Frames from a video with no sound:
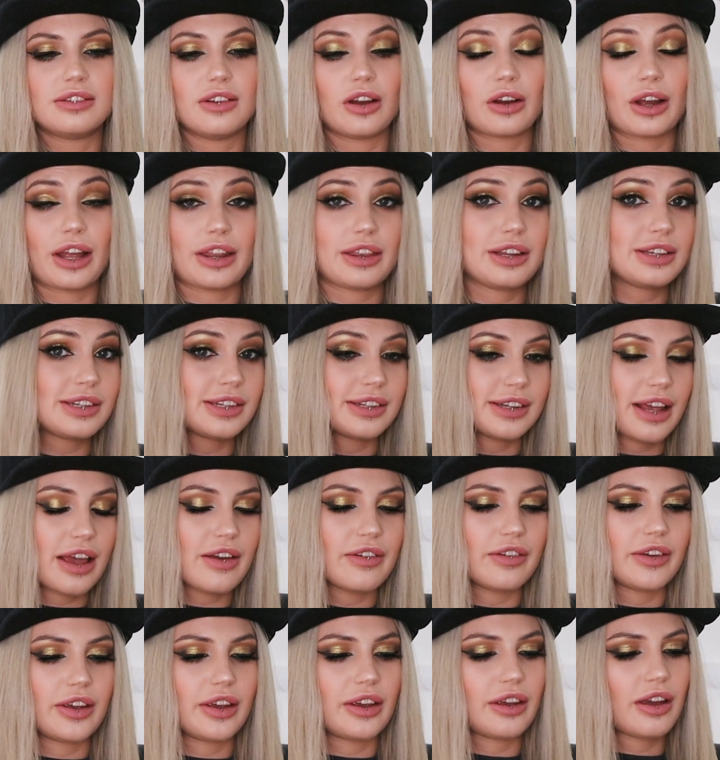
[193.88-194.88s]
Okay, this is
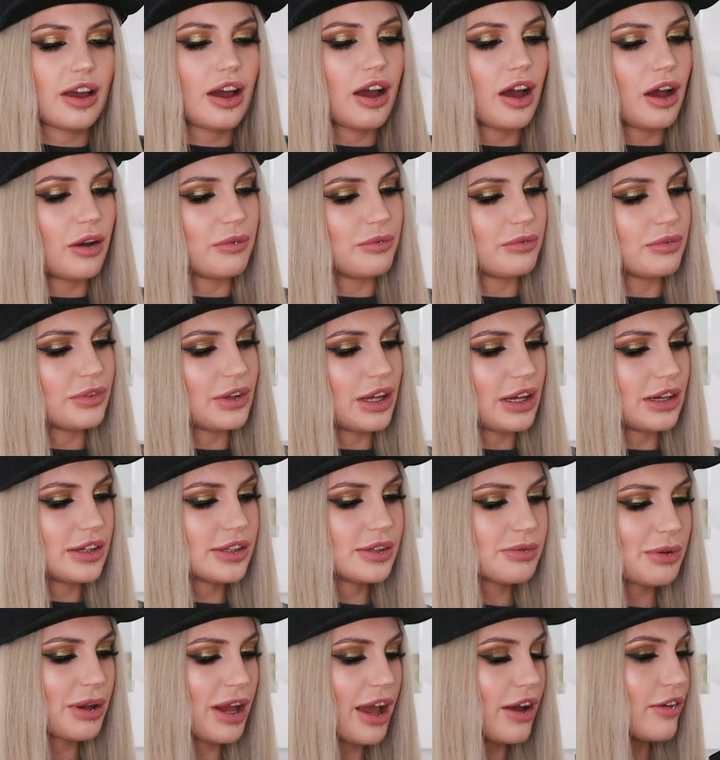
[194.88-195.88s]
heavy.
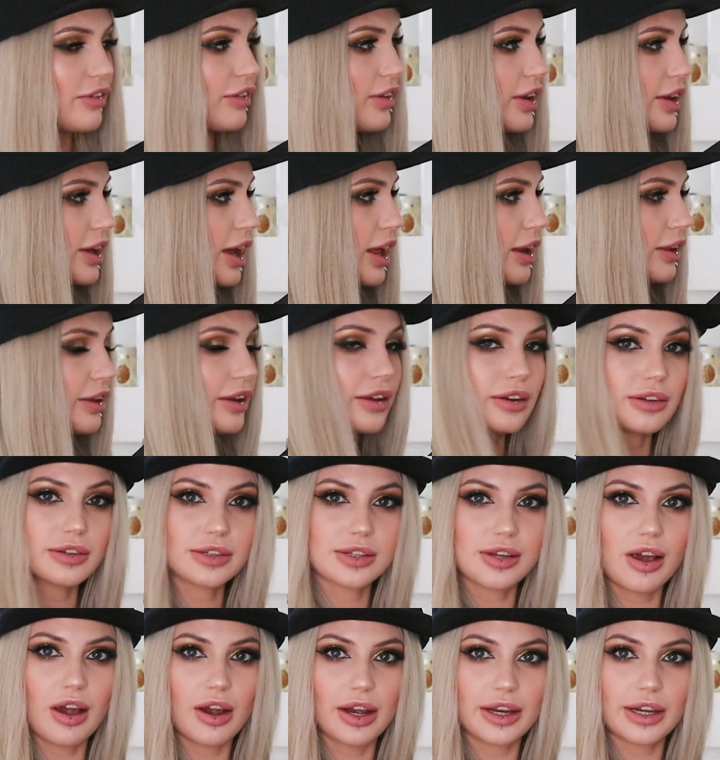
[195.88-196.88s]
Here's where we have like
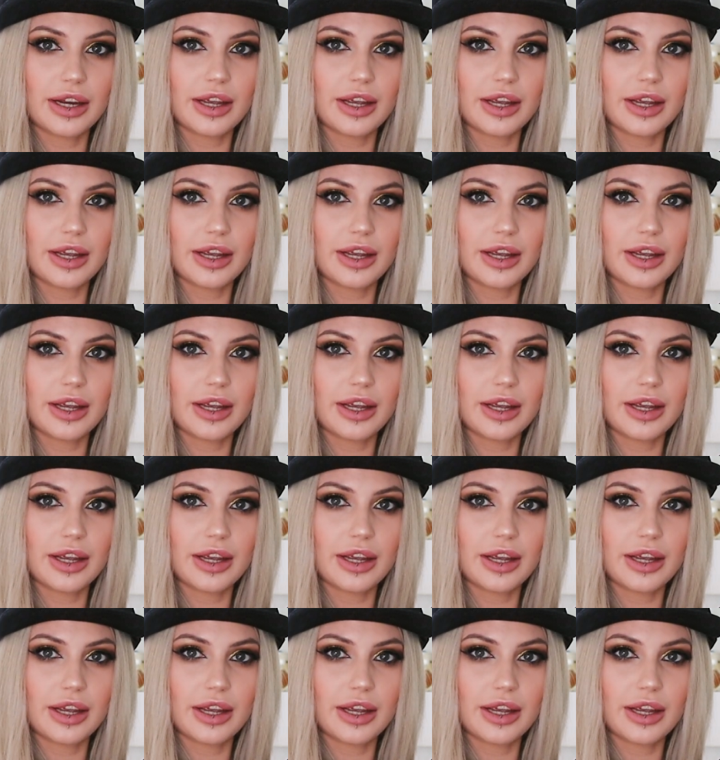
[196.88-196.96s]
it's